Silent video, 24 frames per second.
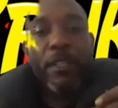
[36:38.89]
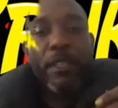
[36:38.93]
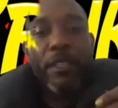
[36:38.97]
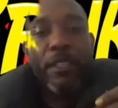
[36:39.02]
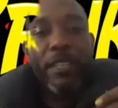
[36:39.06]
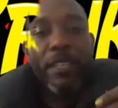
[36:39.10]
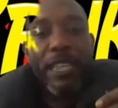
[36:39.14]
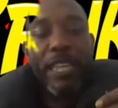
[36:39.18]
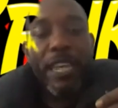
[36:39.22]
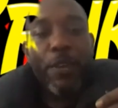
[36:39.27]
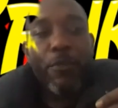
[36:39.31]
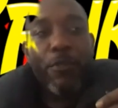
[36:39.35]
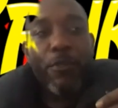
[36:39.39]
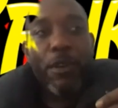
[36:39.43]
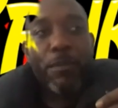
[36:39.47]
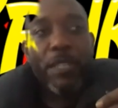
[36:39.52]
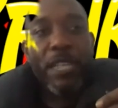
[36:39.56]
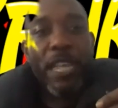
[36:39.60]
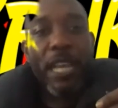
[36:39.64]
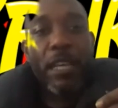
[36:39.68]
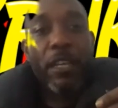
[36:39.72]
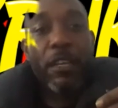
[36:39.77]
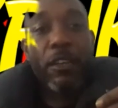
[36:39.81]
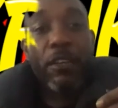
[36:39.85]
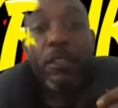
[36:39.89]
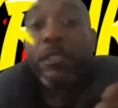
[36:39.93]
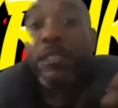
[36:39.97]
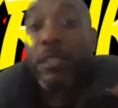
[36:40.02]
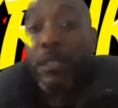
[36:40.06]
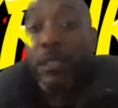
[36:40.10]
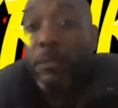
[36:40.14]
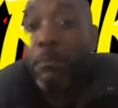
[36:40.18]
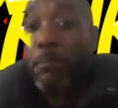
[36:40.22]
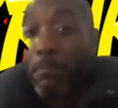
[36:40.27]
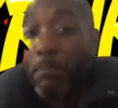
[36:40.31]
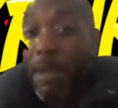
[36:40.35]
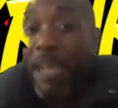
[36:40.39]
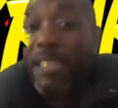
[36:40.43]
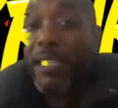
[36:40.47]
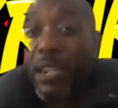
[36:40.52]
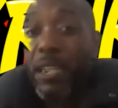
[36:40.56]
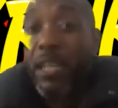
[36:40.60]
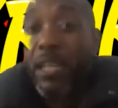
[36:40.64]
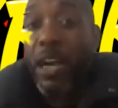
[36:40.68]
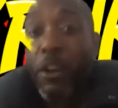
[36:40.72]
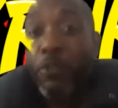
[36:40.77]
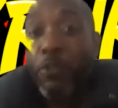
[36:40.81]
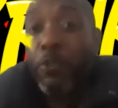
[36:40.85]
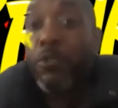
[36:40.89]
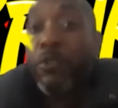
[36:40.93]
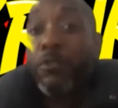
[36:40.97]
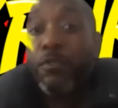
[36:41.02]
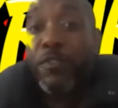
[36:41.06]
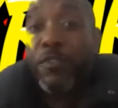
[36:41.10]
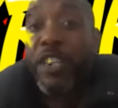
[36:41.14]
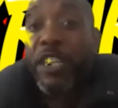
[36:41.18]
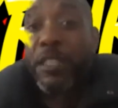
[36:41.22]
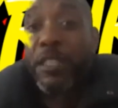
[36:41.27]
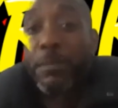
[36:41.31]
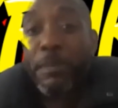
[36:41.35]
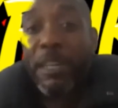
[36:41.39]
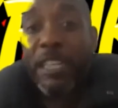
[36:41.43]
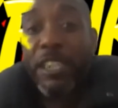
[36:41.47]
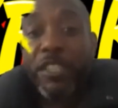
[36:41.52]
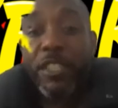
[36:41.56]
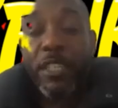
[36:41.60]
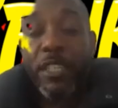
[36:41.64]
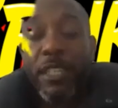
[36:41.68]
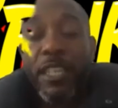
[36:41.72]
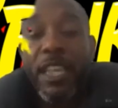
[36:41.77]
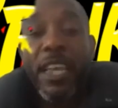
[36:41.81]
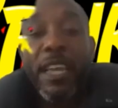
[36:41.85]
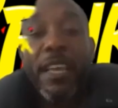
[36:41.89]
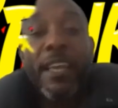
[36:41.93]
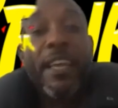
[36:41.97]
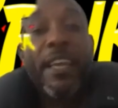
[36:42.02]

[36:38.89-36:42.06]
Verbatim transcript: You get what I'm saying? Because Masicka, who you've just mentioned,